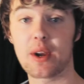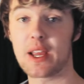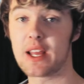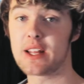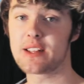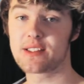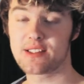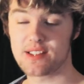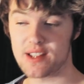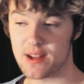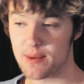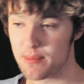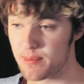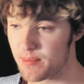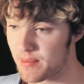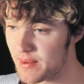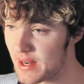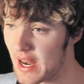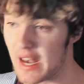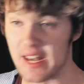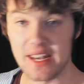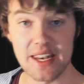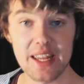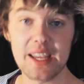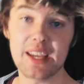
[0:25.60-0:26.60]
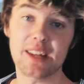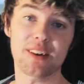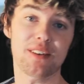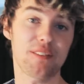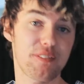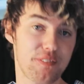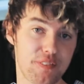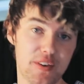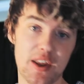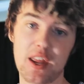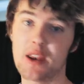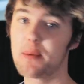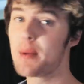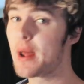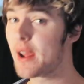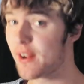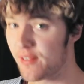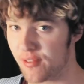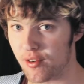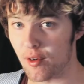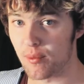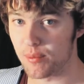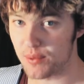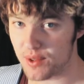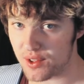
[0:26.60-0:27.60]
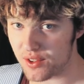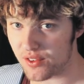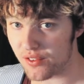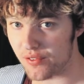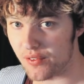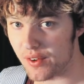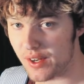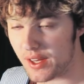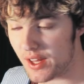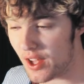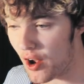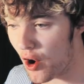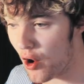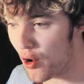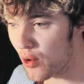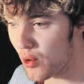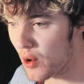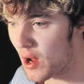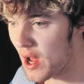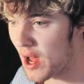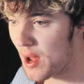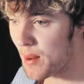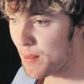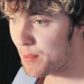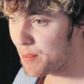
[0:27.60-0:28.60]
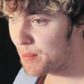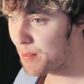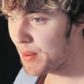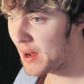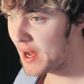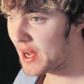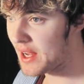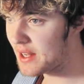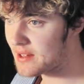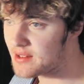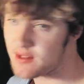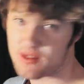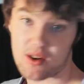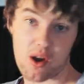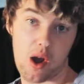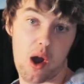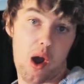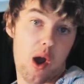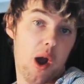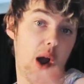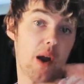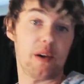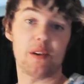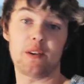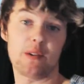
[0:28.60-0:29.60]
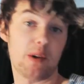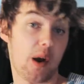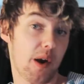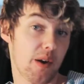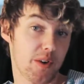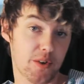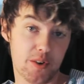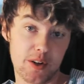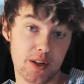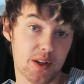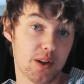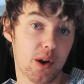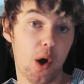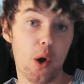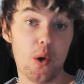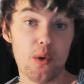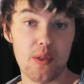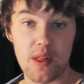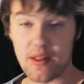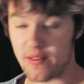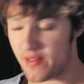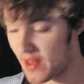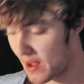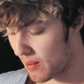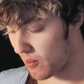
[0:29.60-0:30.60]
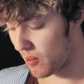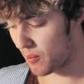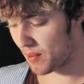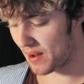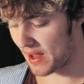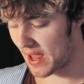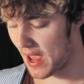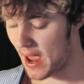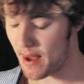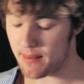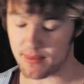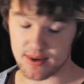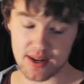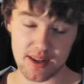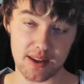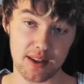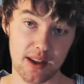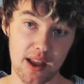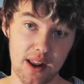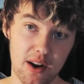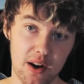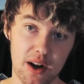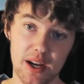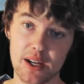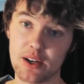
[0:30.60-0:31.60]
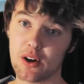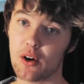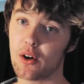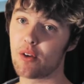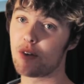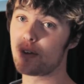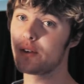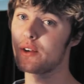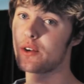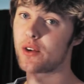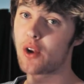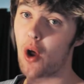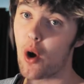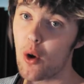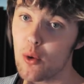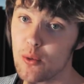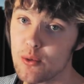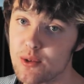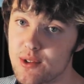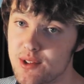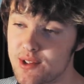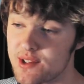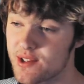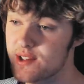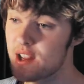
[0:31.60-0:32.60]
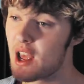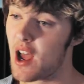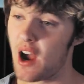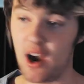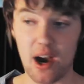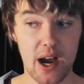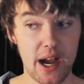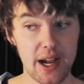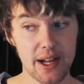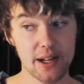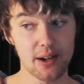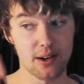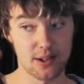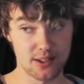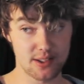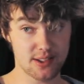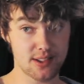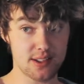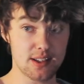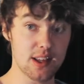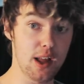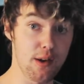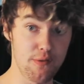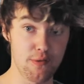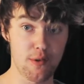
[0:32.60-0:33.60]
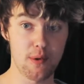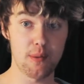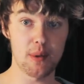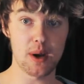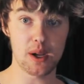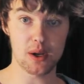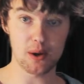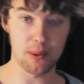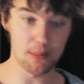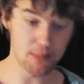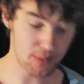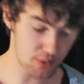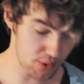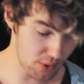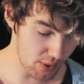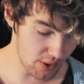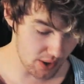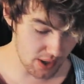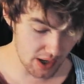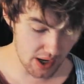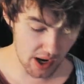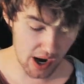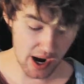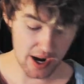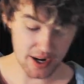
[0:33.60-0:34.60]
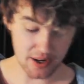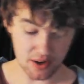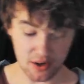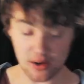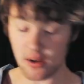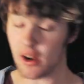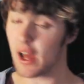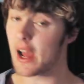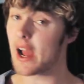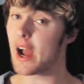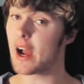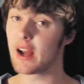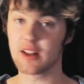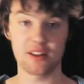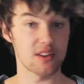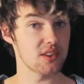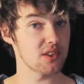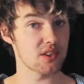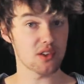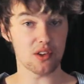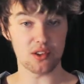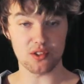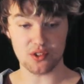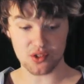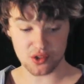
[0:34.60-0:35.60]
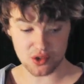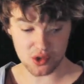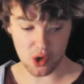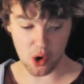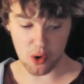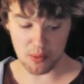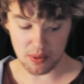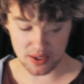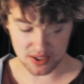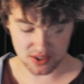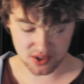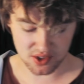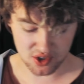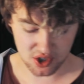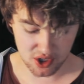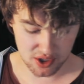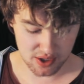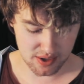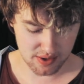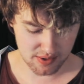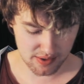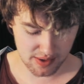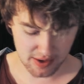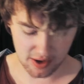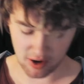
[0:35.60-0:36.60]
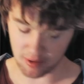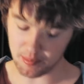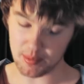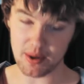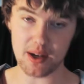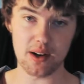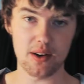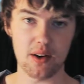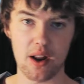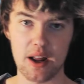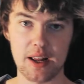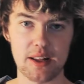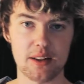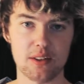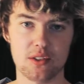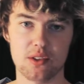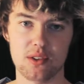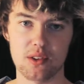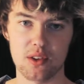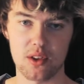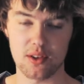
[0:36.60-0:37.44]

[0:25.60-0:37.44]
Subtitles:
get some negative feedback from this video, but I already know that will be happening, and I got notes, I got stuff on my computer, I just got so much that I've been like